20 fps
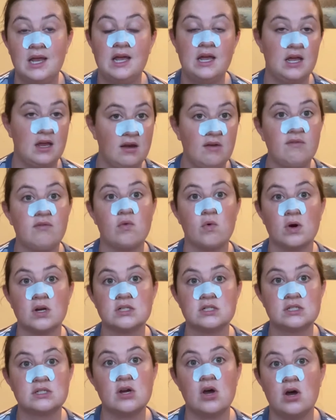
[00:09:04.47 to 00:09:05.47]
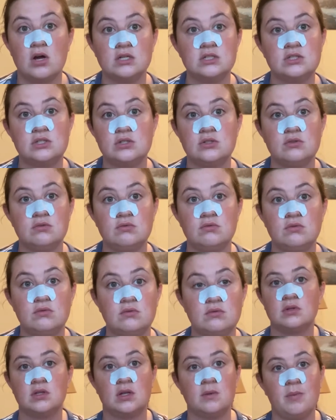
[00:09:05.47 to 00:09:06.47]
and forced onto
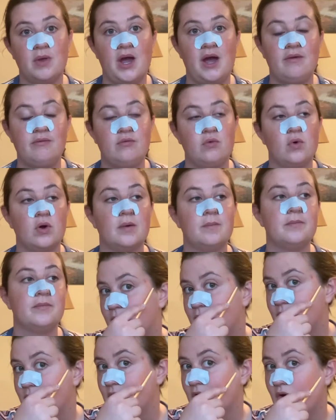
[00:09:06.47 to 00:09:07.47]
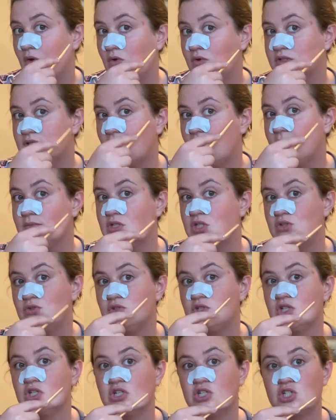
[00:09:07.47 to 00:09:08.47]
the platform. The whole time she
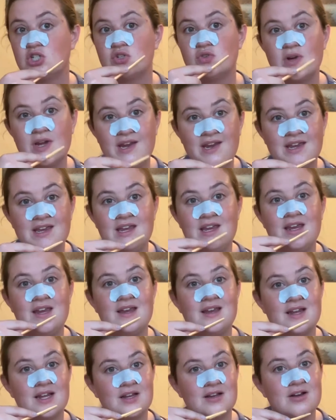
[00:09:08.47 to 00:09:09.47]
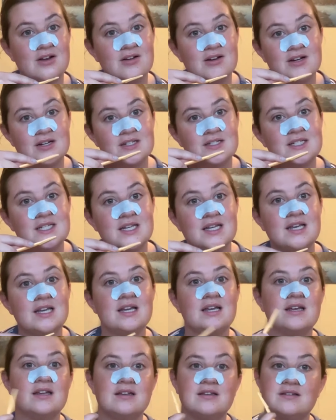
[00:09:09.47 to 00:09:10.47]
was just shrieking and
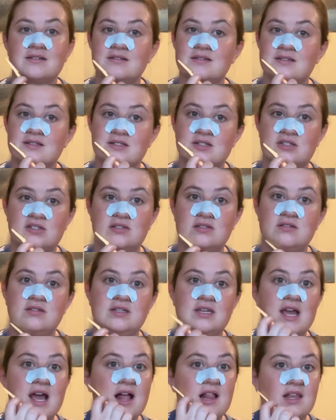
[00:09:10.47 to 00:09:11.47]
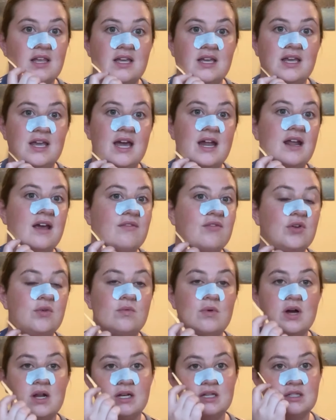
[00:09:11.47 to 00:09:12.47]
cursing and yelling at
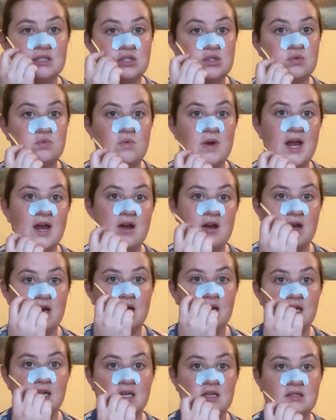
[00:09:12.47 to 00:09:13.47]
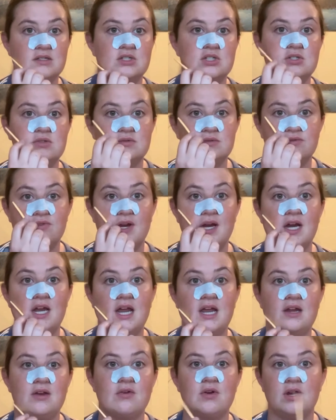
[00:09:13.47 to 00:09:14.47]
everyone and swearing, and she was very
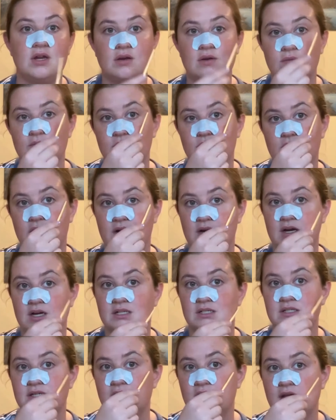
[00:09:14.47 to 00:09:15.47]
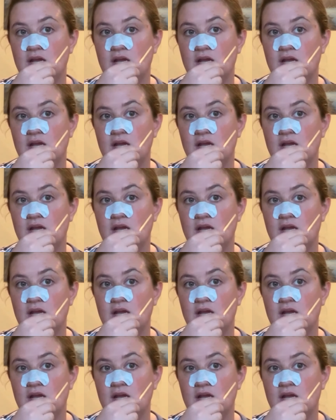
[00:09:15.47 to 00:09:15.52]
angry, whereas